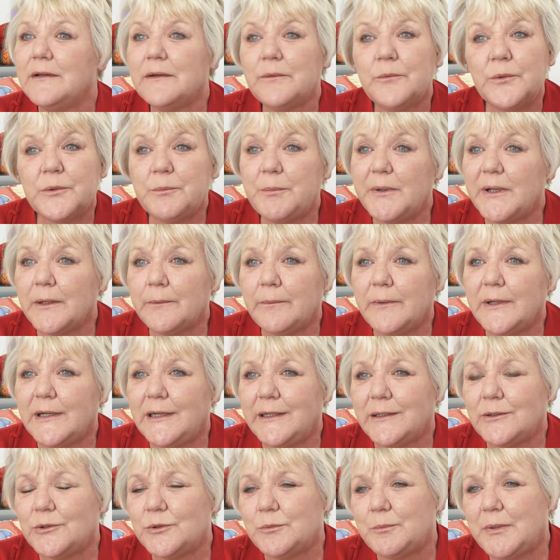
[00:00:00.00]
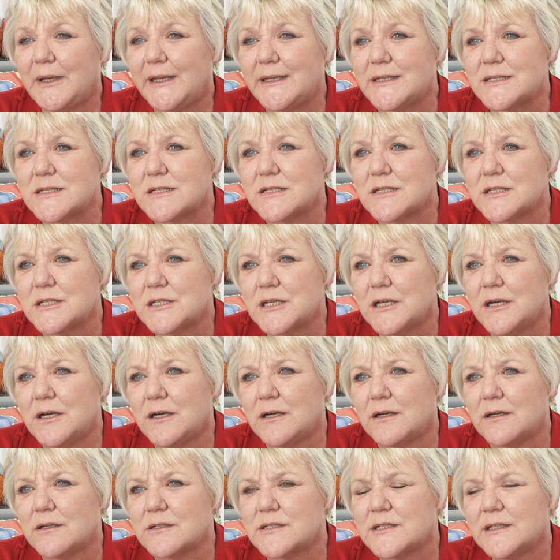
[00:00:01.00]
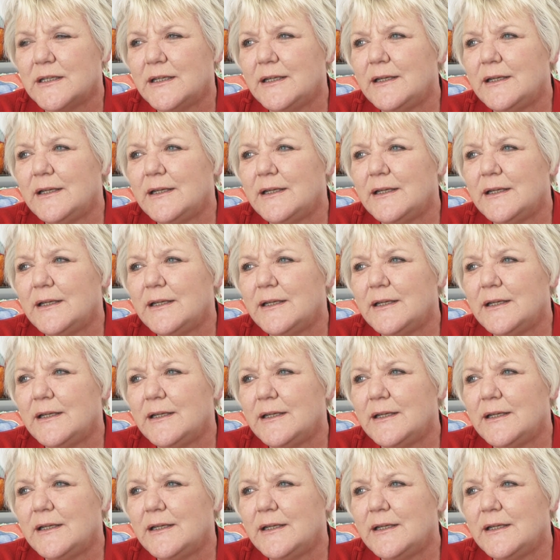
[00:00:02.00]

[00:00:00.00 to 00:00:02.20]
Would be a really good place to start.